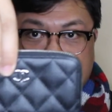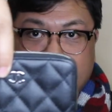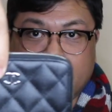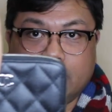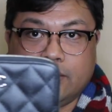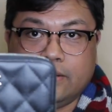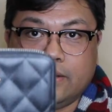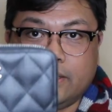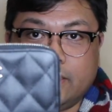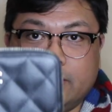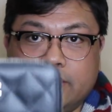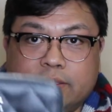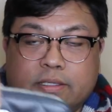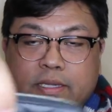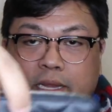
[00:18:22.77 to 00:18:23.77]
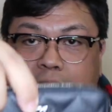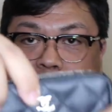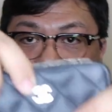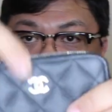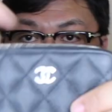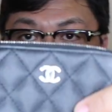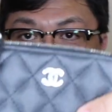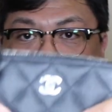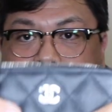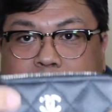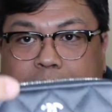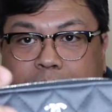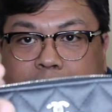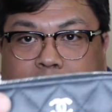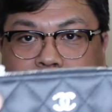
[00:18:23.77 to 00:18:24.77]
here is the
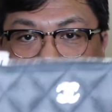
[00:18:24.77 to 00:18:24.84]
item.